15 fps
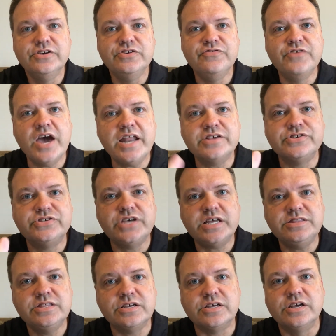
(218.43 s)
You've got to
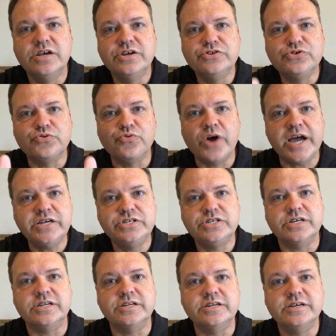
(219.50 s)
set the
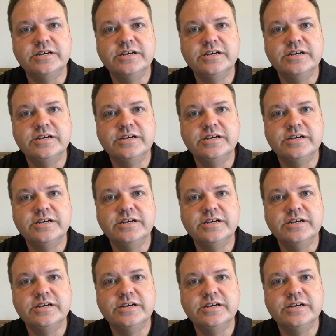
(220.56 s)
direction.